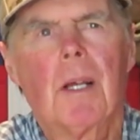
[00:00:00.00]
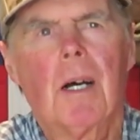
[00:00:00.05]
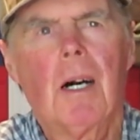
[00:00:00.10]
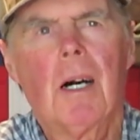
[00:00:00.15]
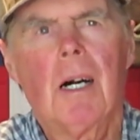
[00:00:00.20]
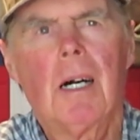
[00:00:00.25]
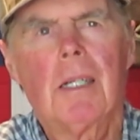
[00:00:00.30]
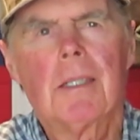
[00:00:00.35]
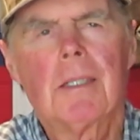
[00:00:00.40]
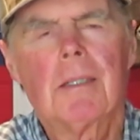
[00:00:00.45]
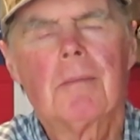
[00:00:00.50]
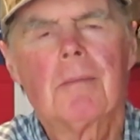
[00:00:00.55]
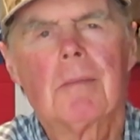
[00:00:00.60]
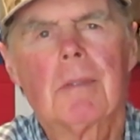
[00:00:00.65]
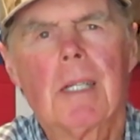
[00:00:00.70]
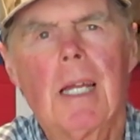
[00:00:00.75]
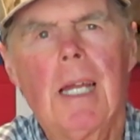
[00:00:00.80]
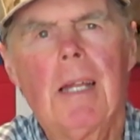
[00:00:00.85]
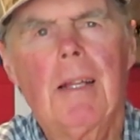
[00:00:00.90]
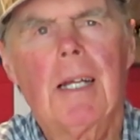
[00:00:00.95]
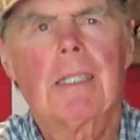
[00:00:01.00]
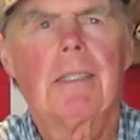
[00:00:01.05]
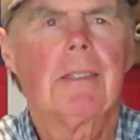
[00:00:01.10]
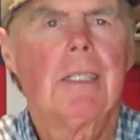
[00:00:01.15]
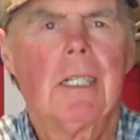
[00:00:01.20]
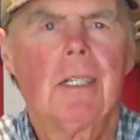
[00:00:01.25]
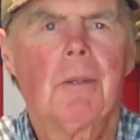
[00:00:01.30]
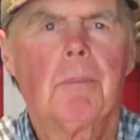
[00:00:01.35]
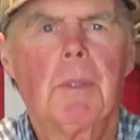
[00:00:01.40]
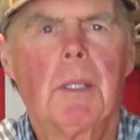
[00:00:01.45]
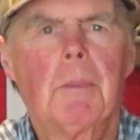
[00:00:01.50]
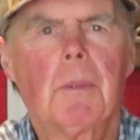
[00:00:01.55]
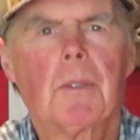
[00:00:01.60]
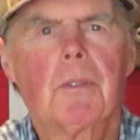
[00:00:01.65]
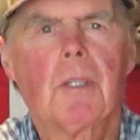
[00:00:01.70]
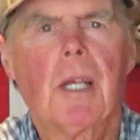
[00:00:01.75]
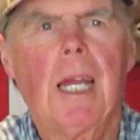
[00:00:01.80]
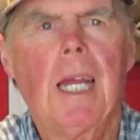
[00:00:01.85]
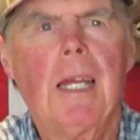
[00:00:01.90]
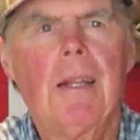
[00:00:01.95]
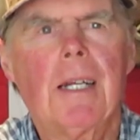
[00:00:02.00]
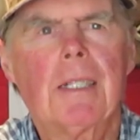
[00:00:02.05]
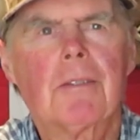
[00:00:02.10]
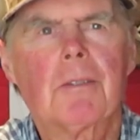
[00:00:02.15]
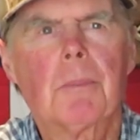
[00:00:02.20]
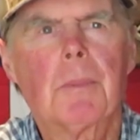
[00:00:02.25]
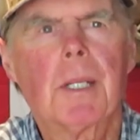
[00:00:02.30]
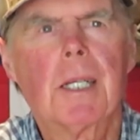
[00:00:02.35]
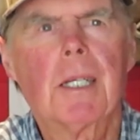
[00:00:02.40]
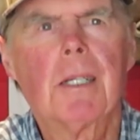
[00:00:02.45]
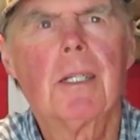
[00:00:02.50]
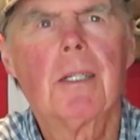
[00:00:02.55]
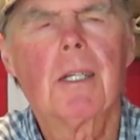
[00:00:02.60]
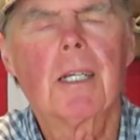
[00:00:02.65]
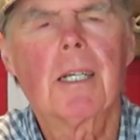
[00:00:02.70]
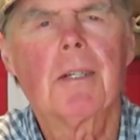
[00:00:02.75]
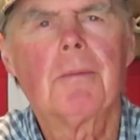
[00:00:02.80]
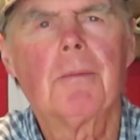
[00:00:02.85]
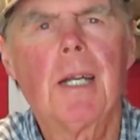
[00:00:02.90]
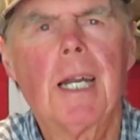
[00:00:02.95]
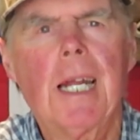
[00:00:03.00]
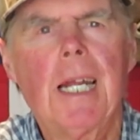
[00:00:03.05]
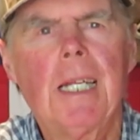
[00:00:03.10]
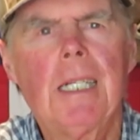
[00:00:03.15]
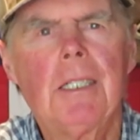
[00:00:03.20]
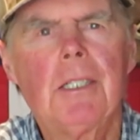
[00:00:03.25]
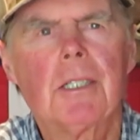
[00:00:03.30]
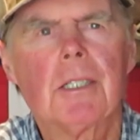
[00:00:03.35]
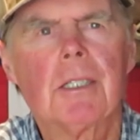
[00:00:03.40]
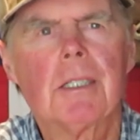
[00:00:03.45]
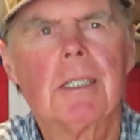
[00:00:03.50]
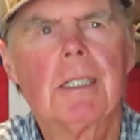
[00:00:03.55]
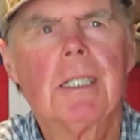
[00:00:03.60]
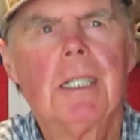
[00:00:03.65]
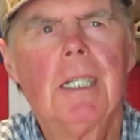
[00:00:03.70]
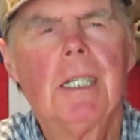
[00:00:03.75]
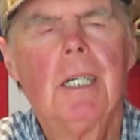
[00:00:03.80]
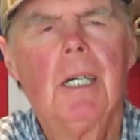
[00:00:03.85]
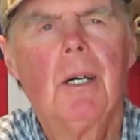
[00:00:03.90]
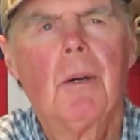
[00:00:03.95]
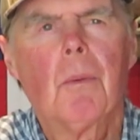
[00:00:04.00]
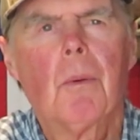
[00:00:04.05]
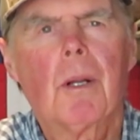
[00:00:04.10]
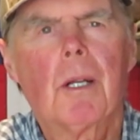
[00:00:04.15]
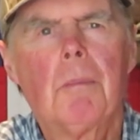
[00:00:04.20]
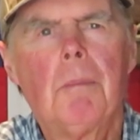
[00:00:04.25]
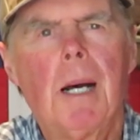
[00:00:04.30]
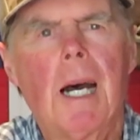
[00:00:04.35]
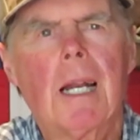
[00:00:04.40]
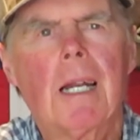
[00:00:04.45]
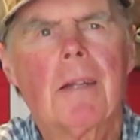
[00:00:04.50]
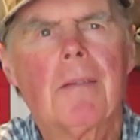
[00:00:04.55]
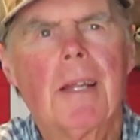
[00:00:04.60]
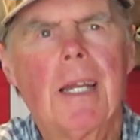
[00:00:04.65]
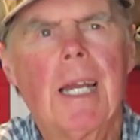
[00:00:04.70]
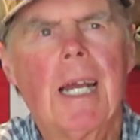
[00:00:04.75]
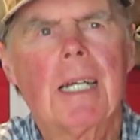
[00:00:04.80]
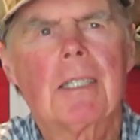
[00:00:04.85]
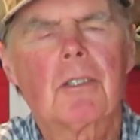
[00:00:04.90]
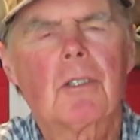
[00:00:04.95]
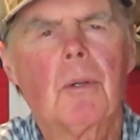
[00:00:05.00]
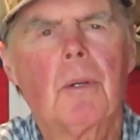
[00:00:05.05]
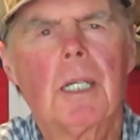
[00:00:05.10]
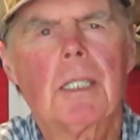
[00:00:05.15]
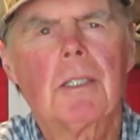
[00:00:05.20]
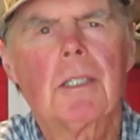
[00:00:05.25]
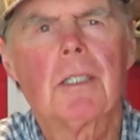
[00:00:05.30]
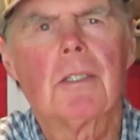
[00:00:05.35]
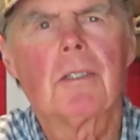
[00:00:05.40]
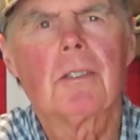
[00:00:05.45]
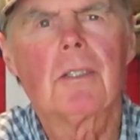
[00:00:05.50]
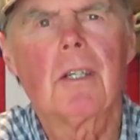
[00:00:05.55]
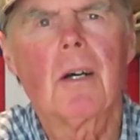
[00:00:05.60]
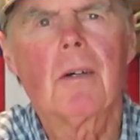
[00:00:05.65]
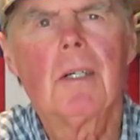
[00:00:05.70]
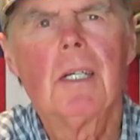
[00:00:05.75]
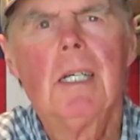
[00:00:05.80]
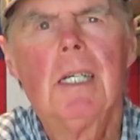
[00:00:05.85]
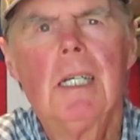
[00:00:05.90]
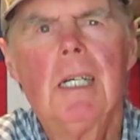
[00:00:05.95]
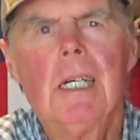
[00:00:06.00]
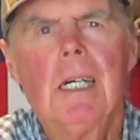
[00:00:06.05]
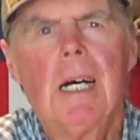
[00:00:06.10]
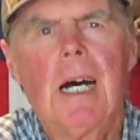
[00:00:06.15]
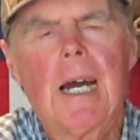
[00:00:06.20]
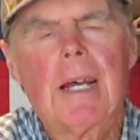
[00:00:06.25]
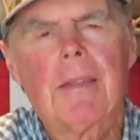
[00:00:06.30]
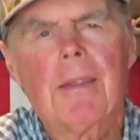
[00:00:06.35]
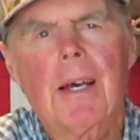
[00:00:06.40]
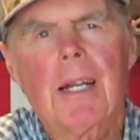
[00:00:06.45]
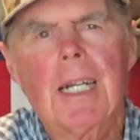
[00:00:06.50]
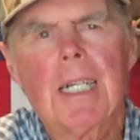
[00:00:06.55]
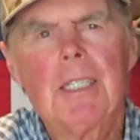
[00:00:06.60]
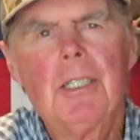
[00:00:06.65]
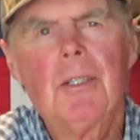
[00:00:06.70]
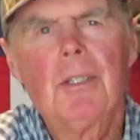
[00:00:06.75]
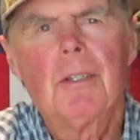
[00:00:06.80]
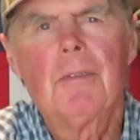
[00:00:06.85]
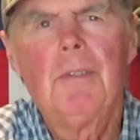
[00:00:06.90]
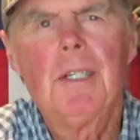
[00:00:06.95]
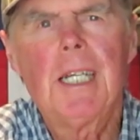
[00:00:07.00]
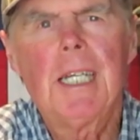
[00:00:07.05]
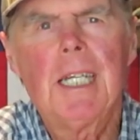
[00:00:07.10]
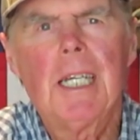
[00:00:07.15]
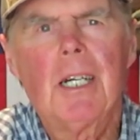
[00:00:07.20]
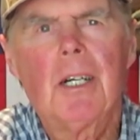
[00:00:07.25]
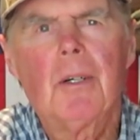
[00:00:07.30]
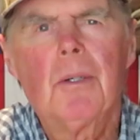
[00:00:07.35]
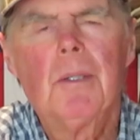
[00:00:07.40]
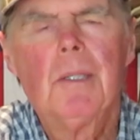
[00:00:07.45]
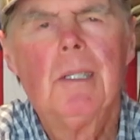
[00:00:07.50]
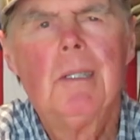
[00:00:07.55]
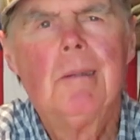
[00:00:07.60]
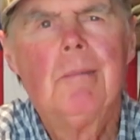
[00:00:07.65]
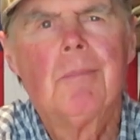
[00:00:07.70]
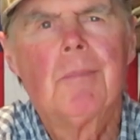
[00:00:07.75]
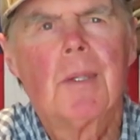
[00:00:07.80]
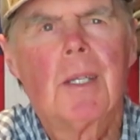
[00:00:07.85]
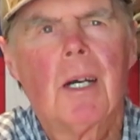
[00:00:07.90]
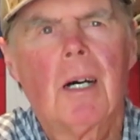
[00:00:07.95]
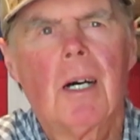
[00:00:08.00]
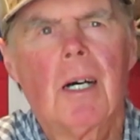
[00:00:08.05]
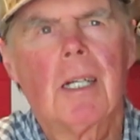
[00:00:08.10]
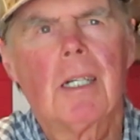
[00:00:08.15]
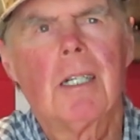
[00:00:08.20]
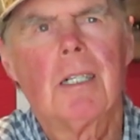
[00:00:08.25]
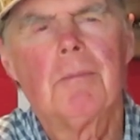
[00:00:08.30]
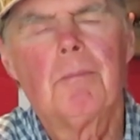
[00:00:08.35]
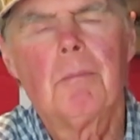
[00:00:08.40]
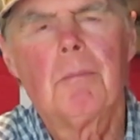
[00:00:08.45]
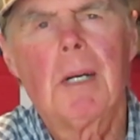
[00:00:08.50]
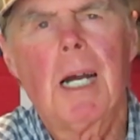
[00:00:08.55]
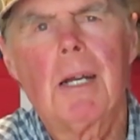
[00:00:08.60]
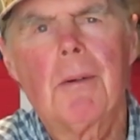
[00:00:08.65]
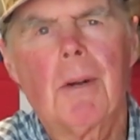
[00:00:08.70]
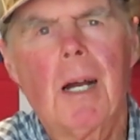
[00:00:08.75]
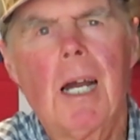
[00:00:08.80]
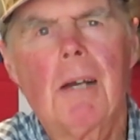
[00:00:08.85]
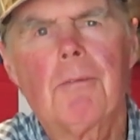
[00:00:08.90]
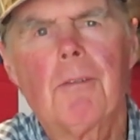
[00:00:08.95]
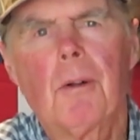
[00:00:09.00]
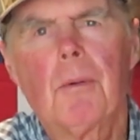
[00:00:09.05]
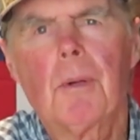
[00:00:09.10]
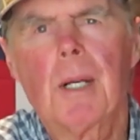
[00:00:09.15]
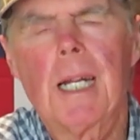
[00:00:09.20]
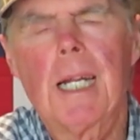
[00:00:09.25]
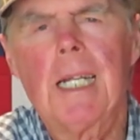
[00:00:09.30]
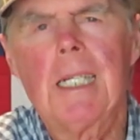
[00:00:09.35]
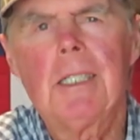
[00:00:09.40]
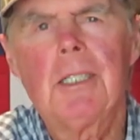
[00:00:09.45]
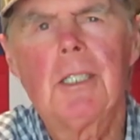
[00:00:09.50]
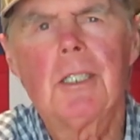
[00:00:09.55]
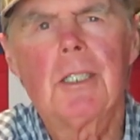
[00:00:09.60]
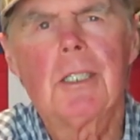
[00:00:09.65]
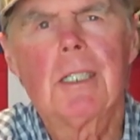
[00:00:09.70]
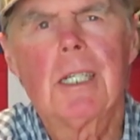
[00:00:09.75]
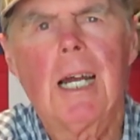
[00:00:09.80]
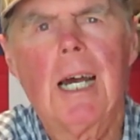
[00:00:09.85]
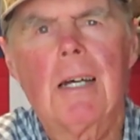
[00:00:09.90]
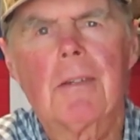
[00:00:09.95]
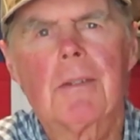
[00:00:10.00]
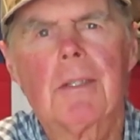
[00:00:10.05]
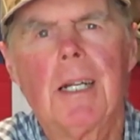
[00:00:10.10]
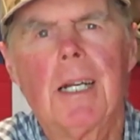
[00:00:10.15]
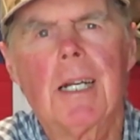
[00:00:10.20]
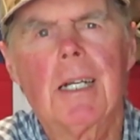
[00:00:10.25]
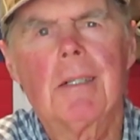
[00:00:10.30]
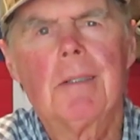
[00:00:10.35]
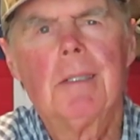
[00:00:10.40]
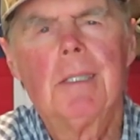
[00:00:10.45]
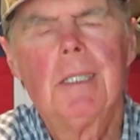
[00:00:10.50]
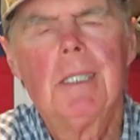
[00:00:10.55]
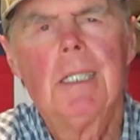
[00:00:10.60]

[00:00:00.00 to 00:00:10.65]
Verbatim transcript: on, hey, that, you know, people say, hey, that's a pretty good looking range, and what about it, and they ask questions. So I thought I'd do a video on my rifle range out there.